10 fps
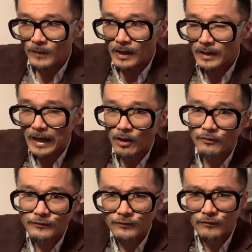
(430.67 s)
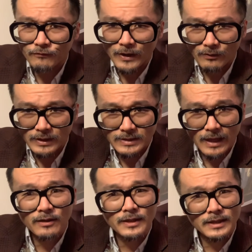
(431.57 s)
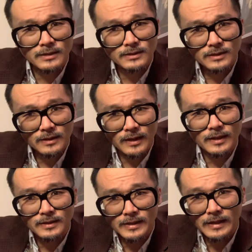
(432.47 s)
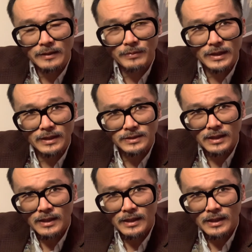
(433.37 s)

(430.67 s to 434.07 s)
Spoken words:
and how this is a very delicate thing indeed, because,